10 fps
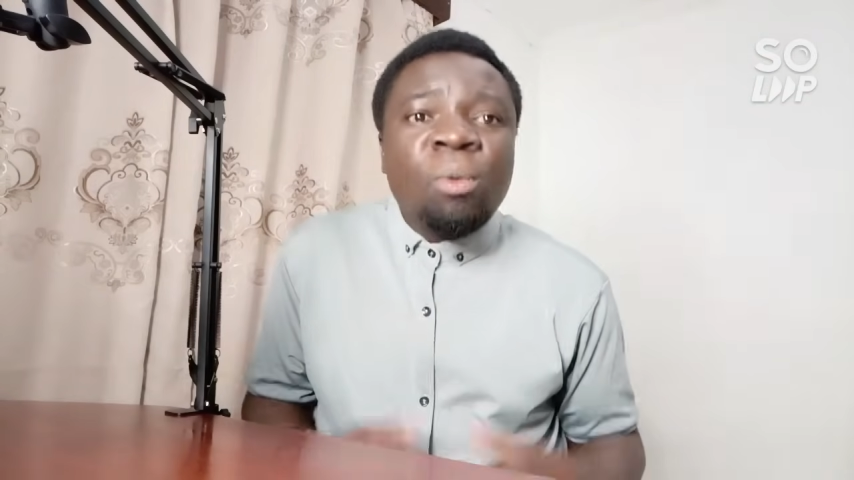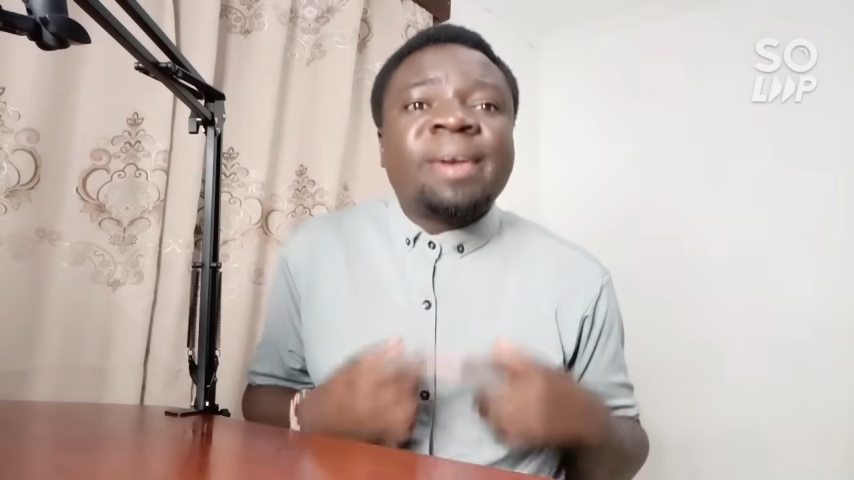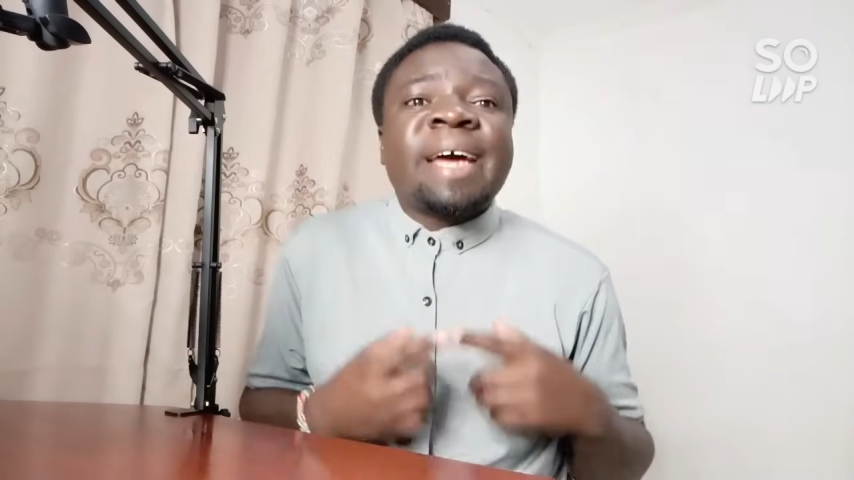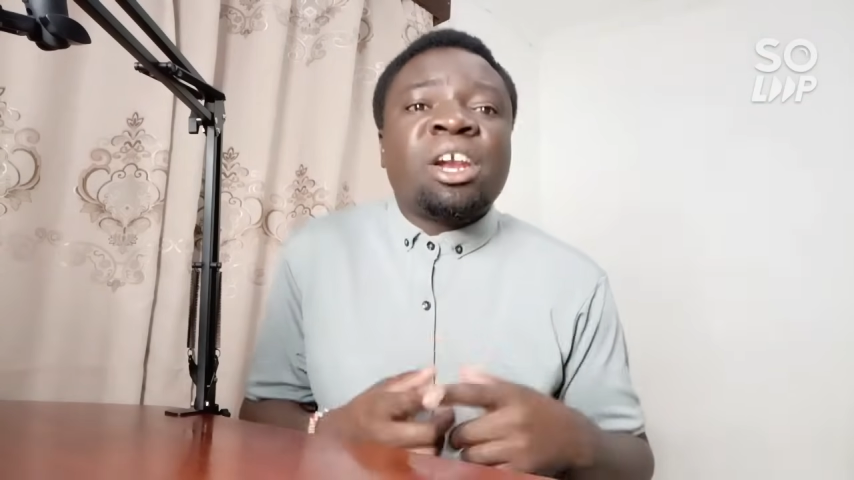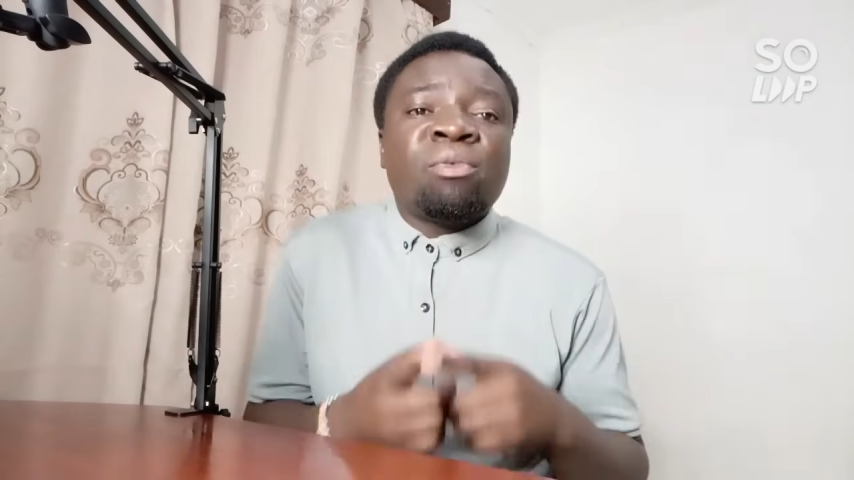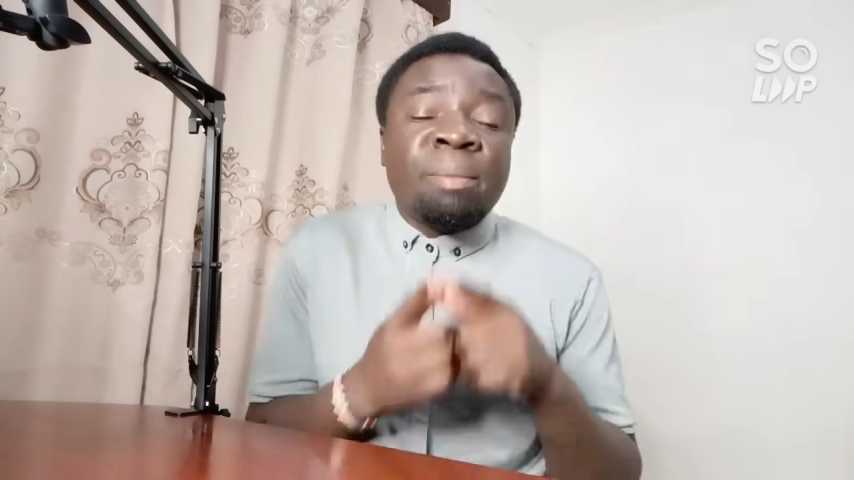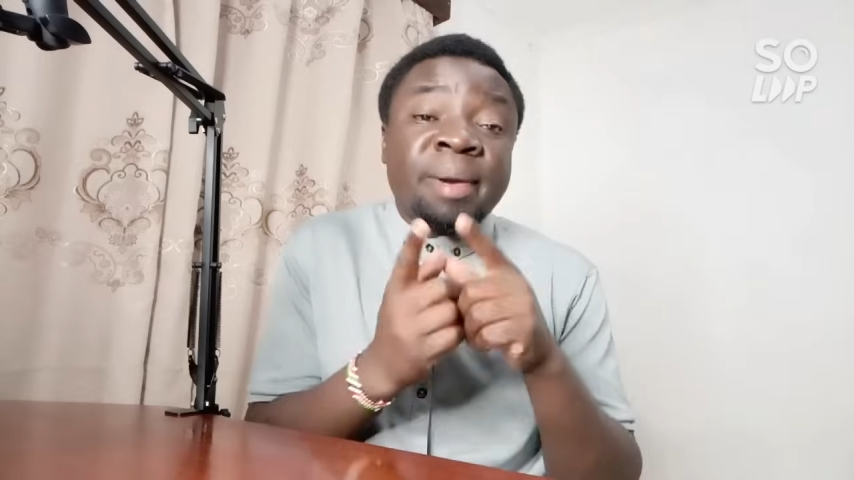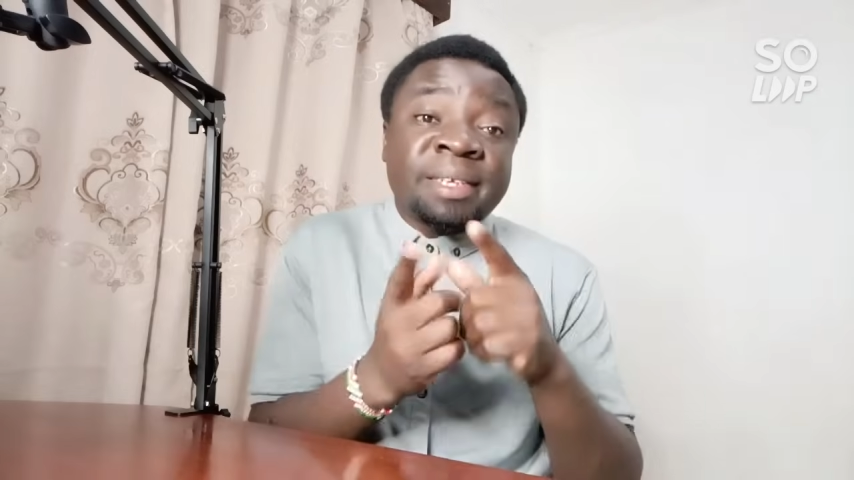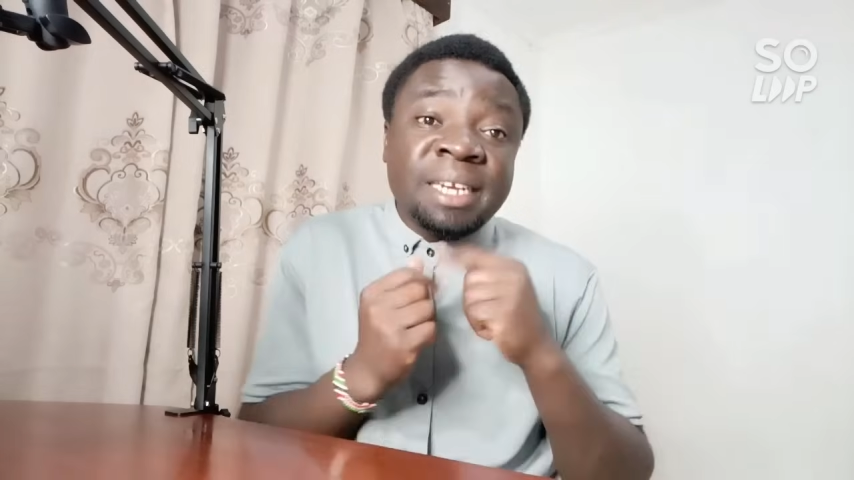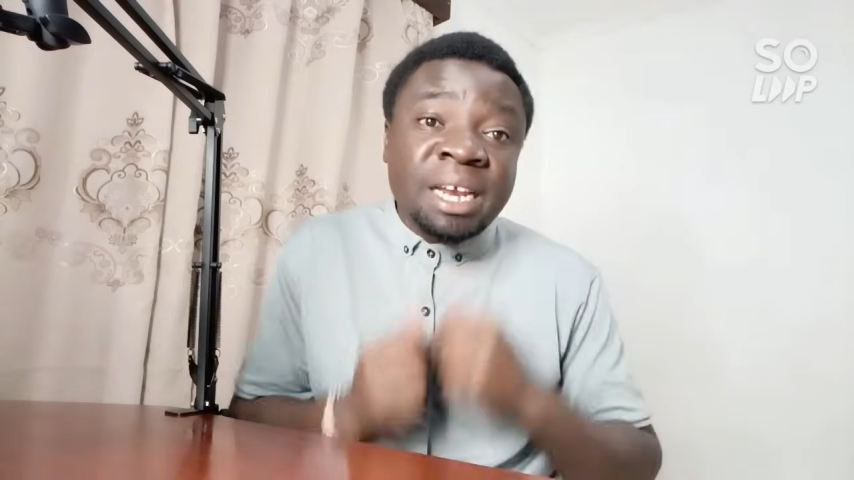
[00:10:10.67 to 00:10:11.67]
What kind of a
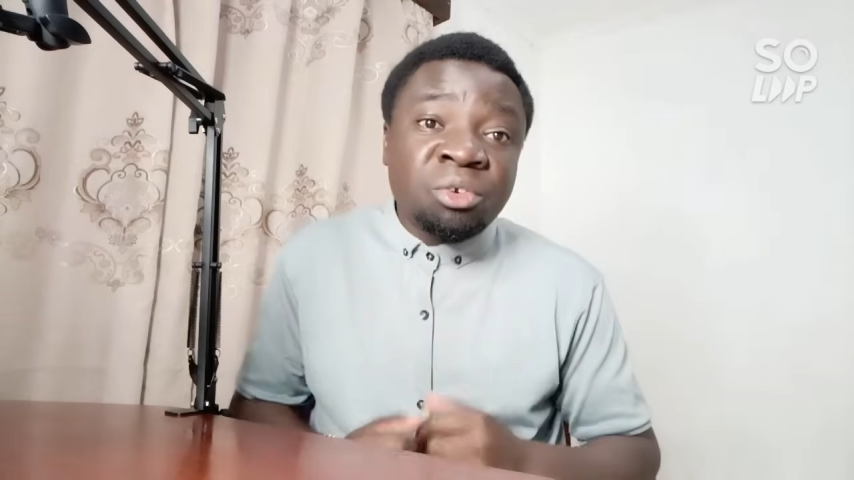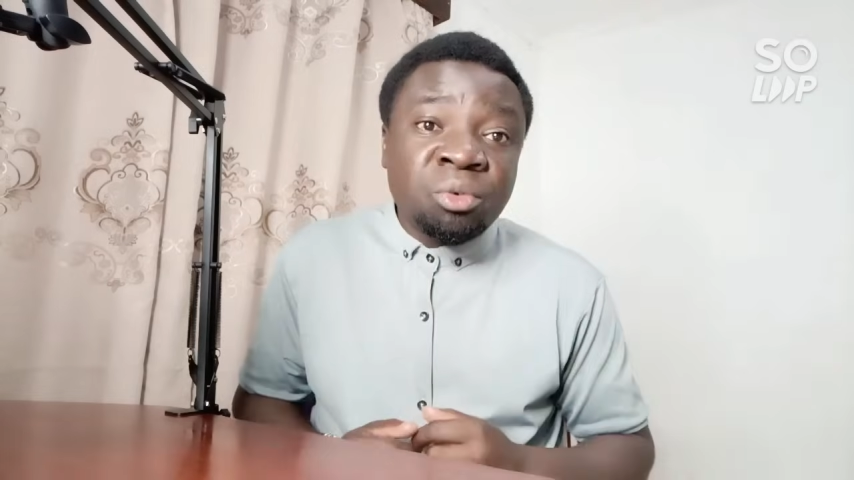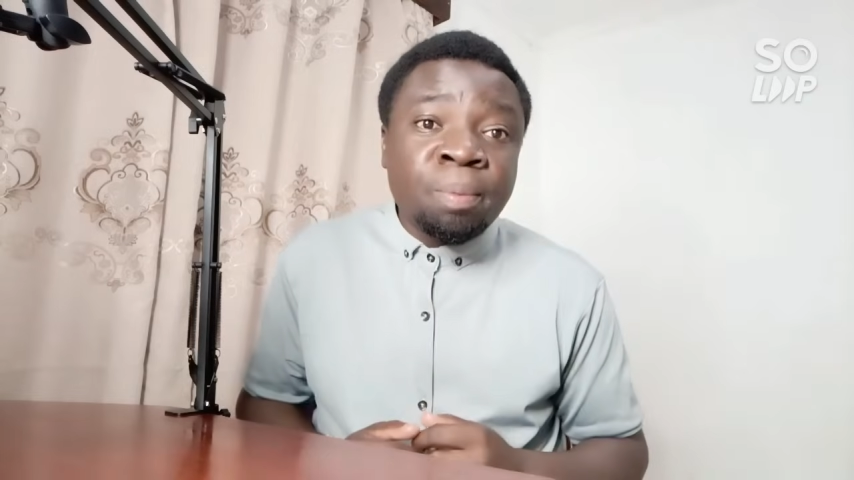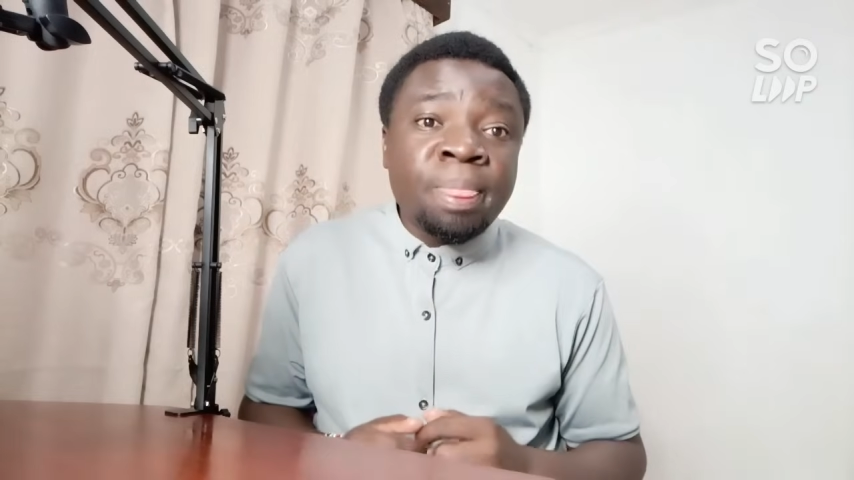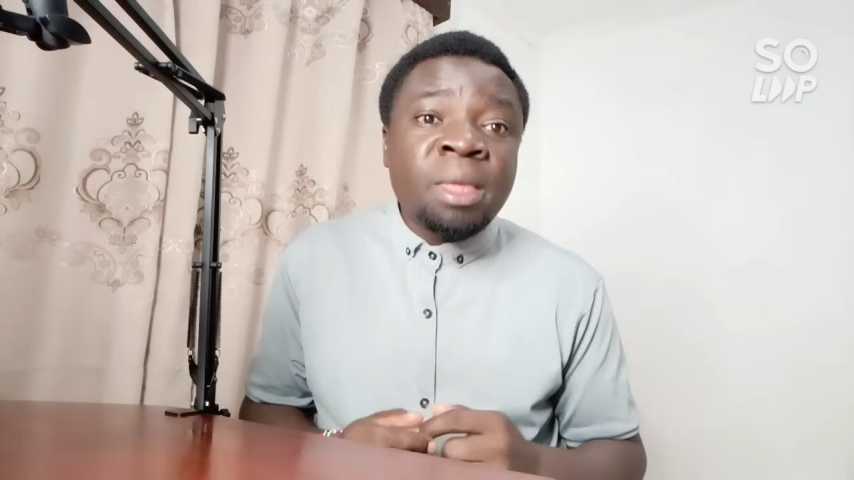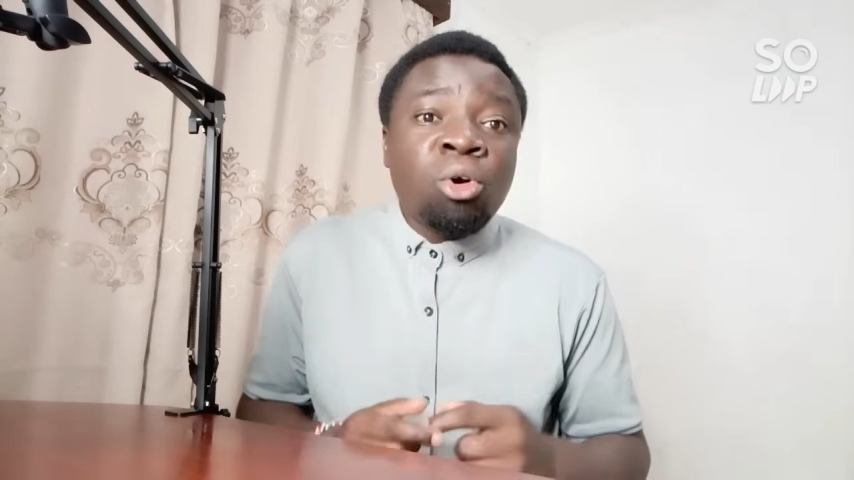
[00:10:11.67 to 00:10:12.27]
president are you?